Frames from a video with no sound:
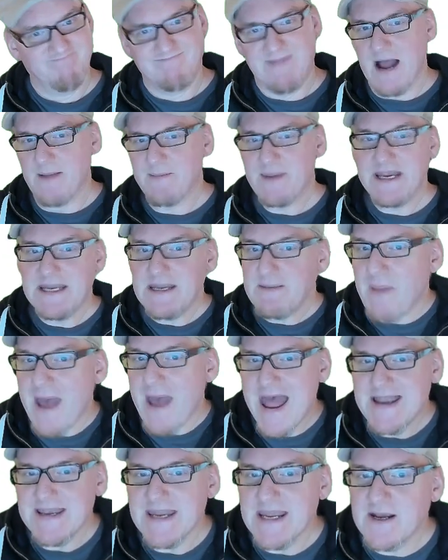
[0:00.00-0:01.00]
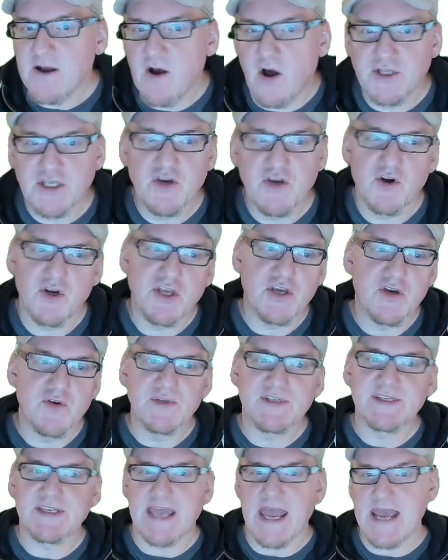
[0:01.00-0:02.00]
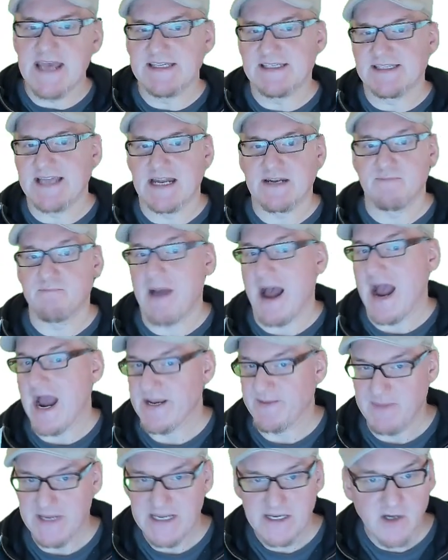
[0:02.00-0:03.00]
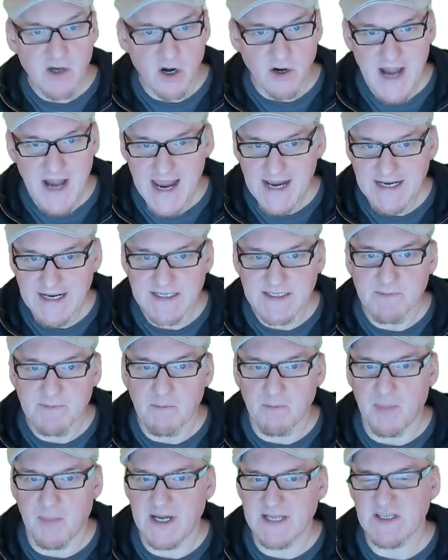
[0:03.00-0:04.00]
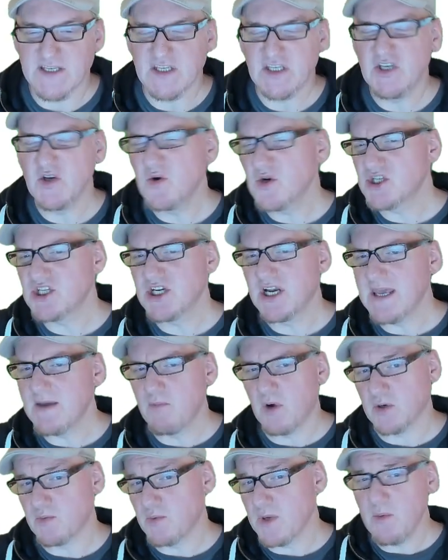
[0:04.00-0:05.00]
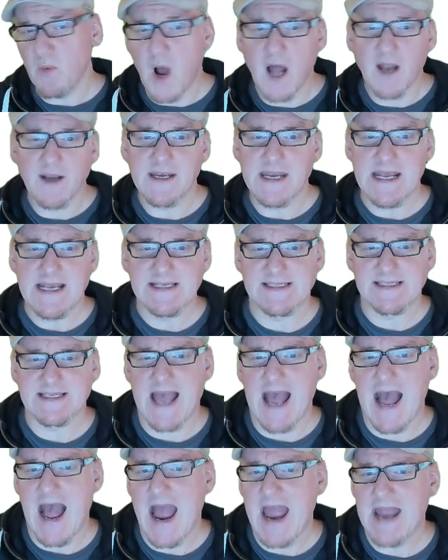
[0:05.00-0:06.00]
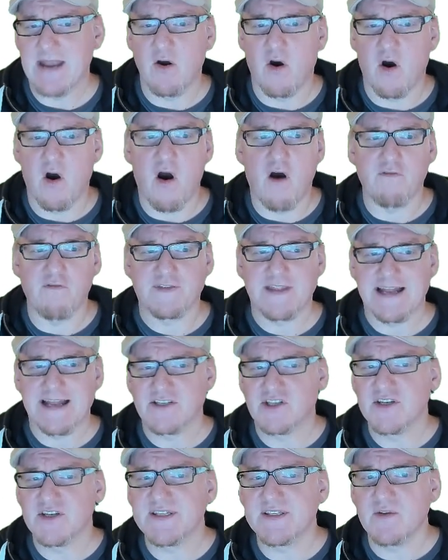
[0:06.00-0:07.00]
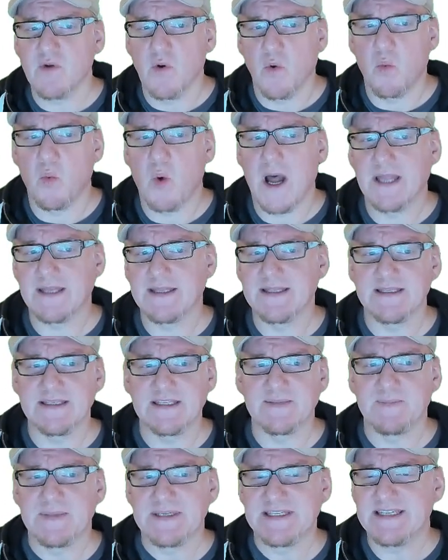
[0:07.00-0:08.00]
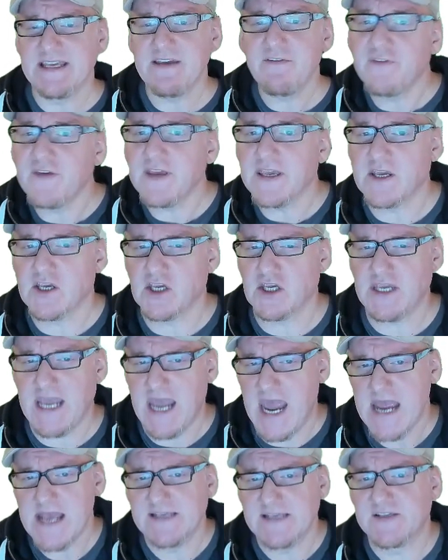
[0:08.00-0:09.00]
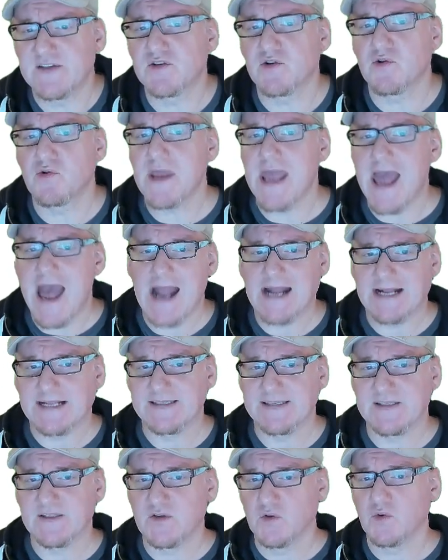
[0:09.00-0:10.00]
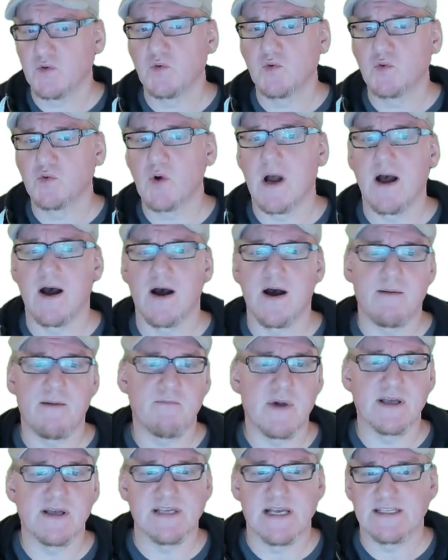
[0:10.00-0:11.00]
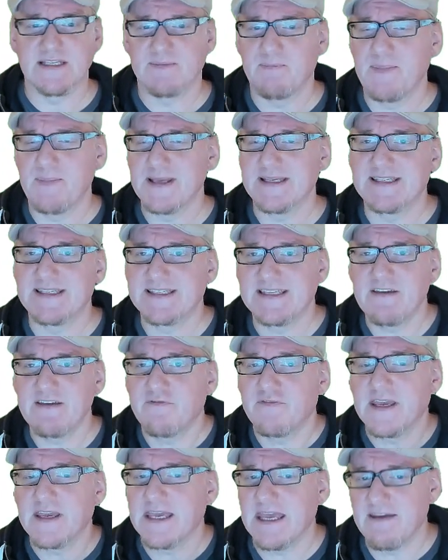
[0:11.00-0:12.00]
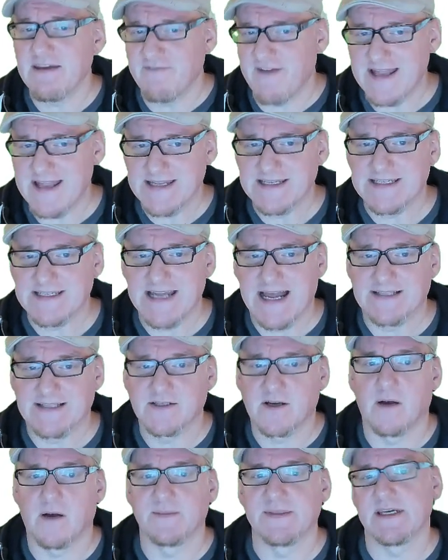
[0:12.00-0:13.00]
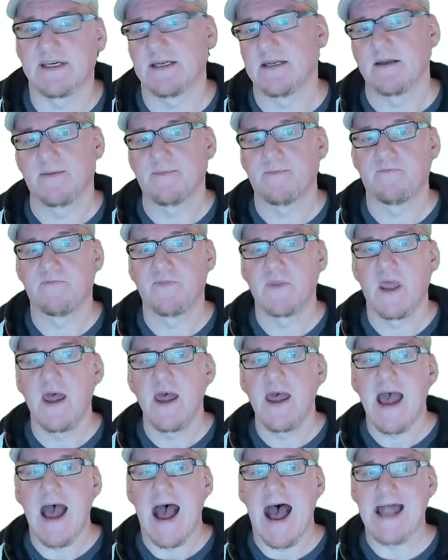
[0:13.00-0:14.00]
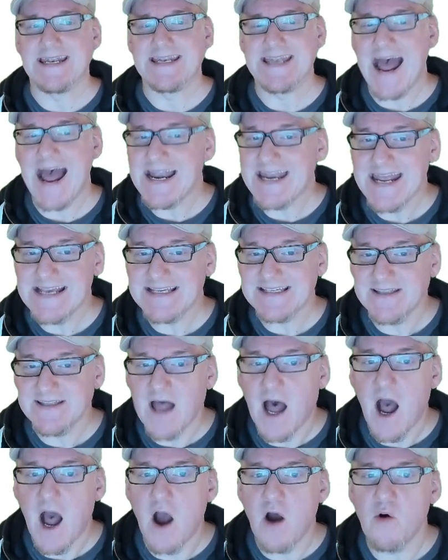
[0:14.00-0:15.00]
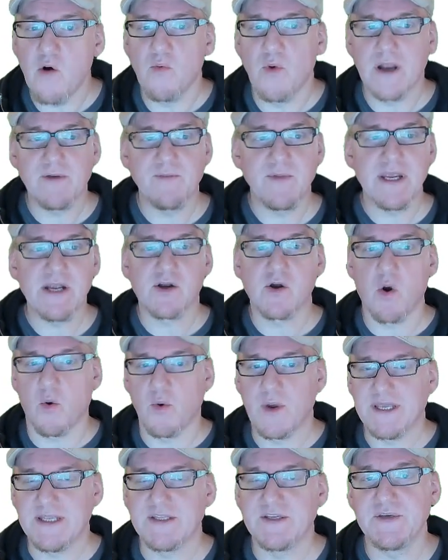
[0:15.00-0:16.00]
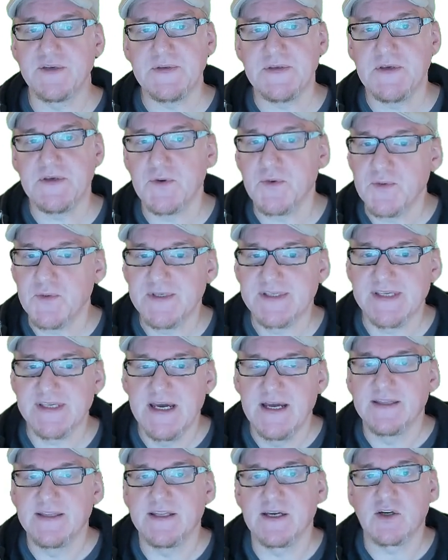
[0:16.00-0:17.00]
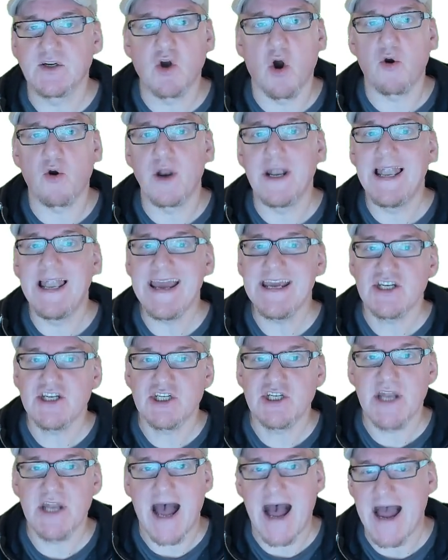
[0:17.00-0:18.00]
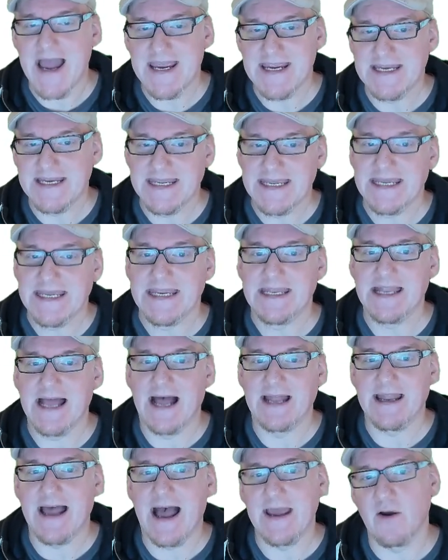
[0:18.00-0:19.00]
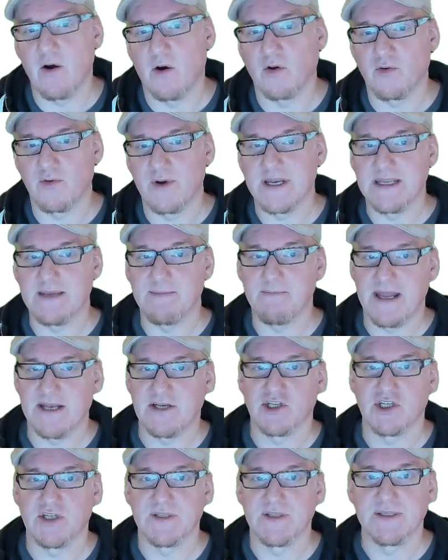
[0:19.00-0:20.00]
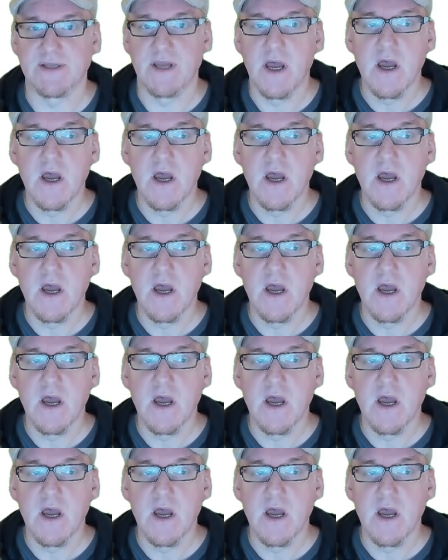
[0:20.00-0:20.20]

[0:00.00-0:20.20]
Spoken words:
I mean, depending on your use case, that might be correct, but usually what we want is kind of that just one specific case reacts to a specific event that comes in. And that is now when we're going to use the correlation ID that I already mentioned.